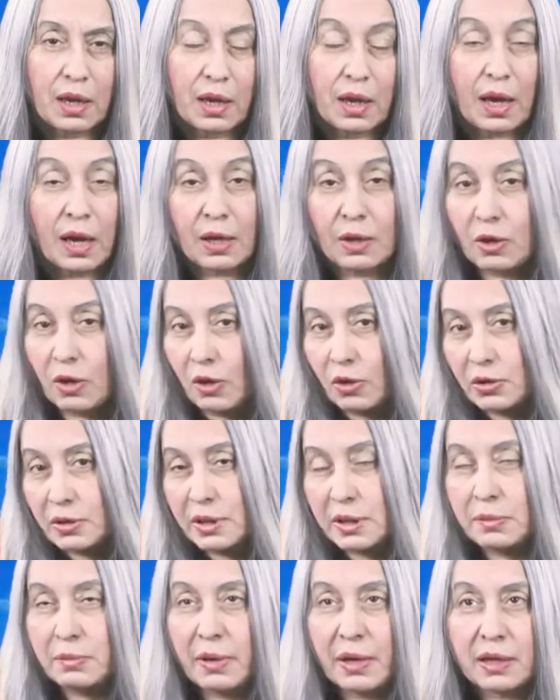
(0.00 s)
I'll hold
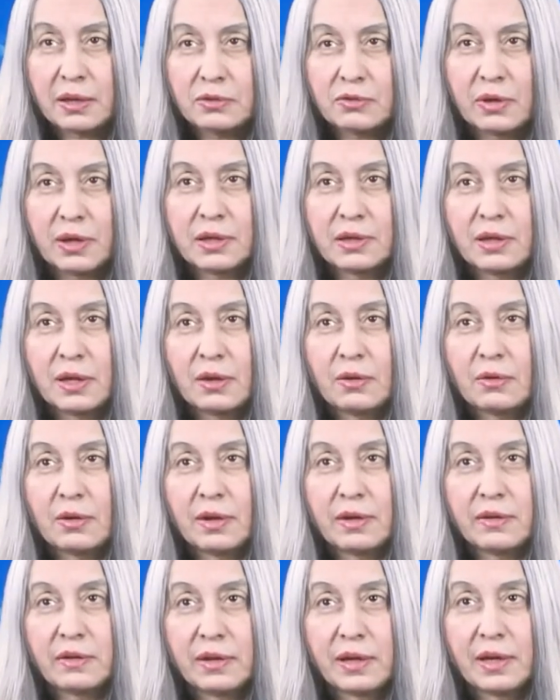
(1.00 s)
it back right now.
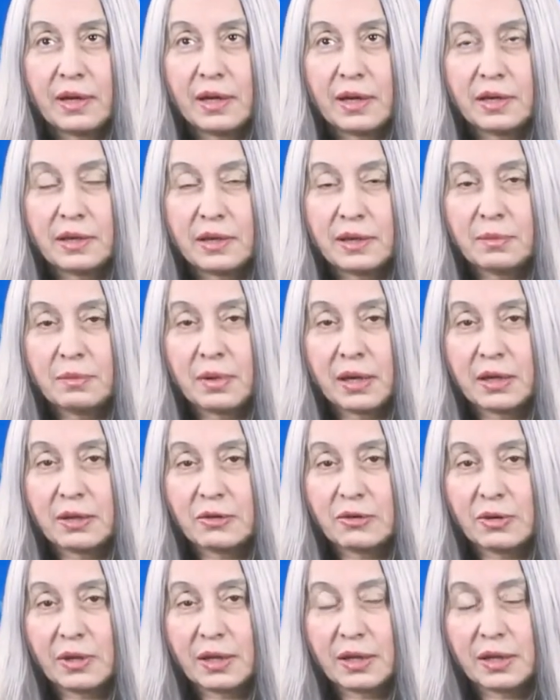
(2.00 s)
I think I did my
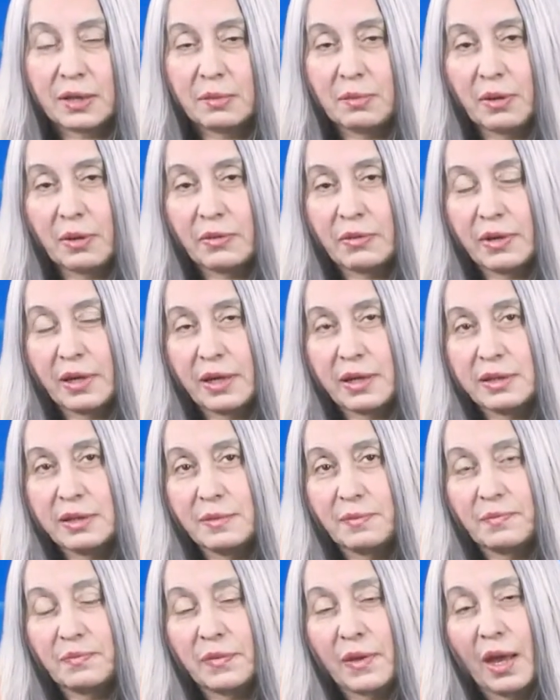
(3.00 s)
crying about that.
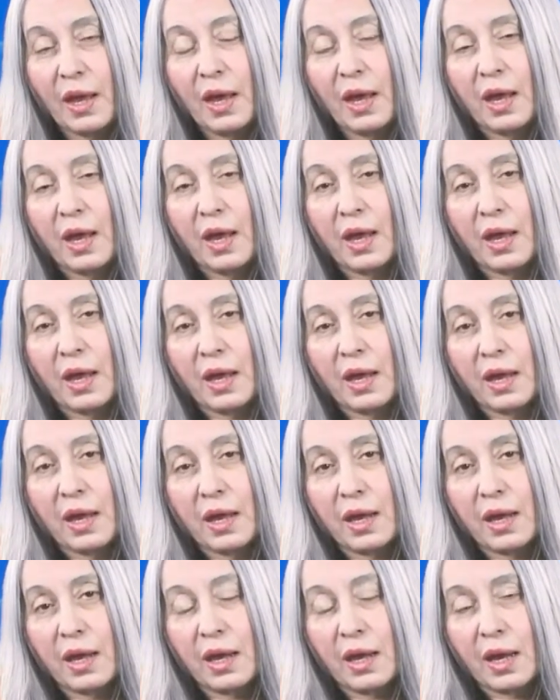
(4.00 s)

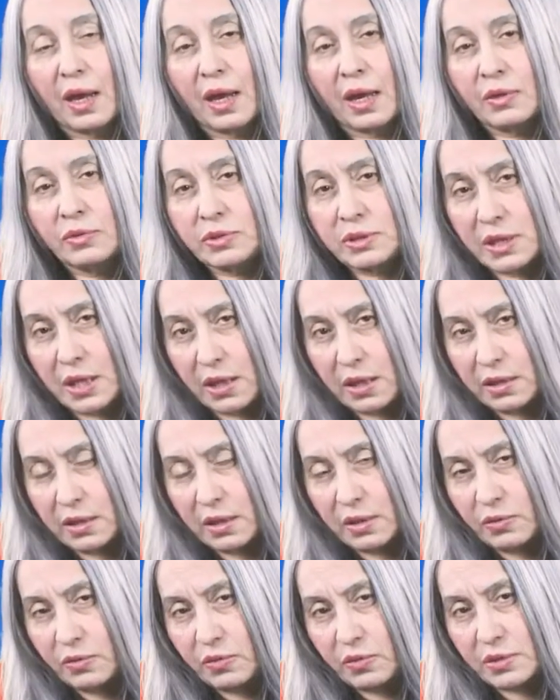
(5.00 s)
I was
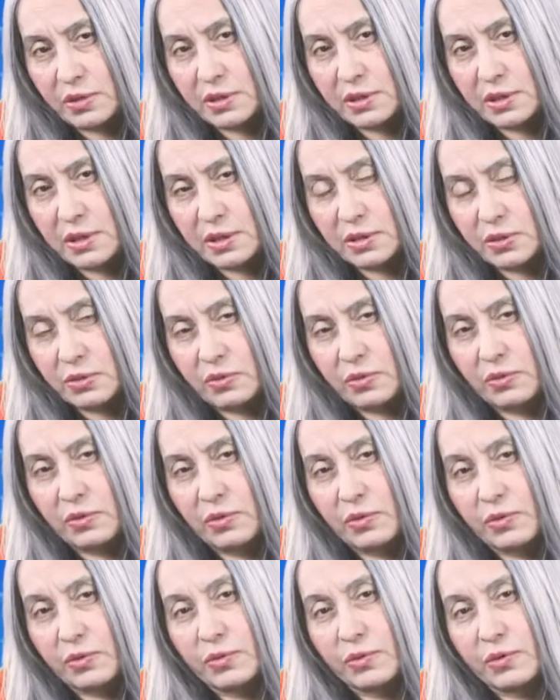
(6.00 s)
heading towards the
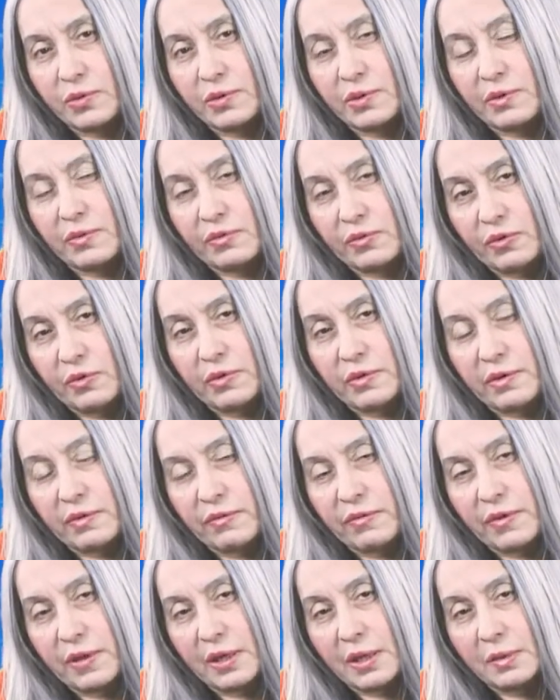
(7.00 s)
studio for the
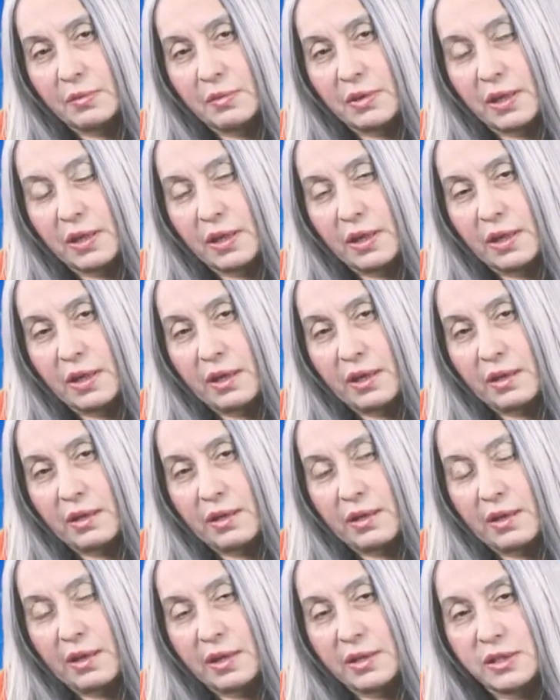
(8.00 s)
filming,
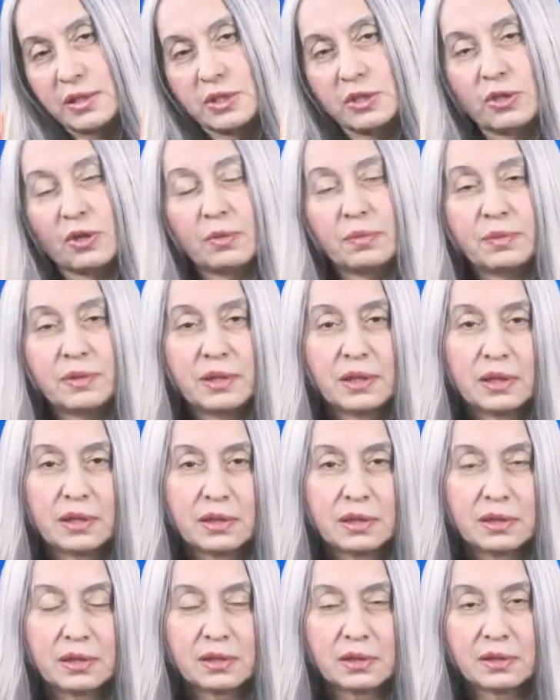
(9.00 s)
and I stopped
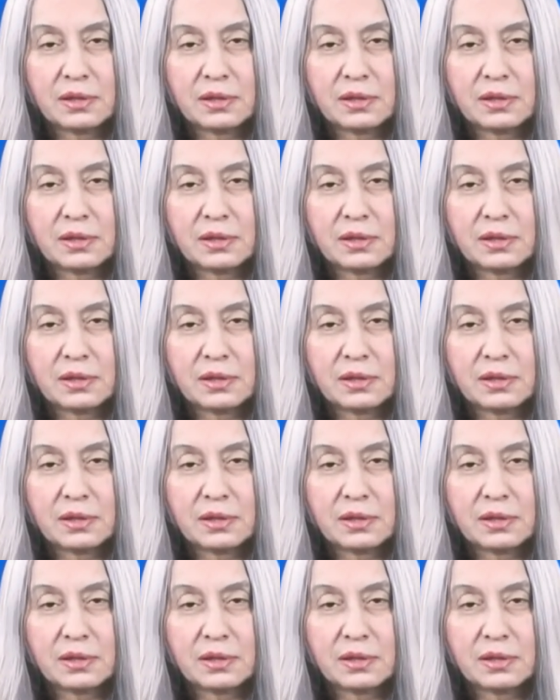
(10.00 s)
at